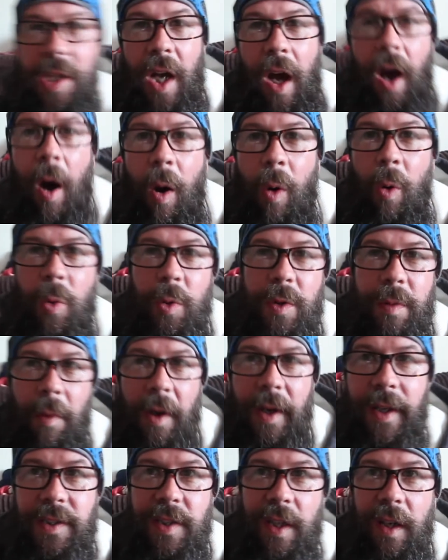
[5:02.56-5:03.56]
to hold
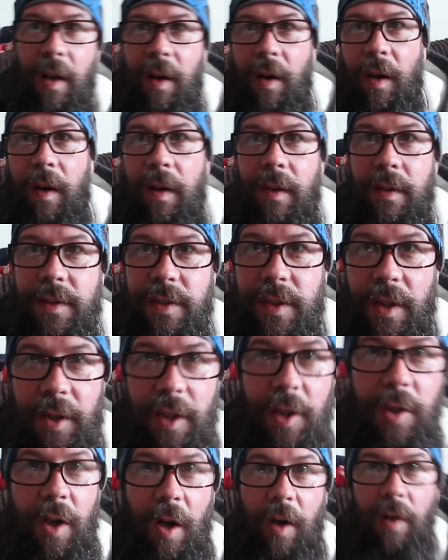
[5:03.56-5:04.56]
my SLR so
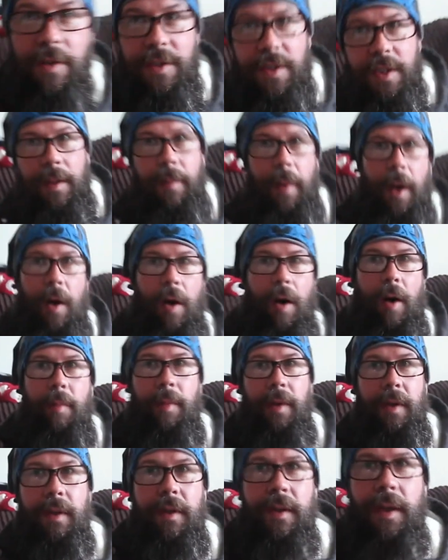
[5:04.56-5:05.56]
that you can't see my
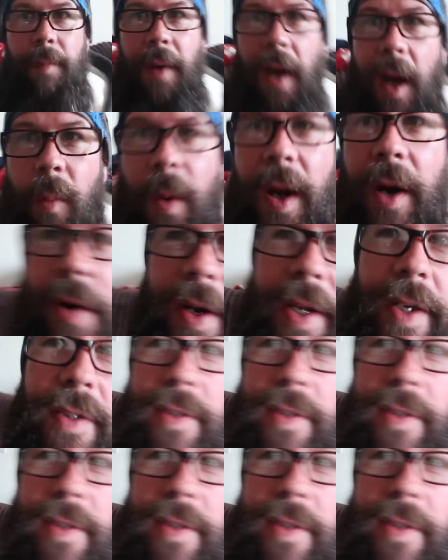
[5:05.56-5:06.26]
arm. no matter where it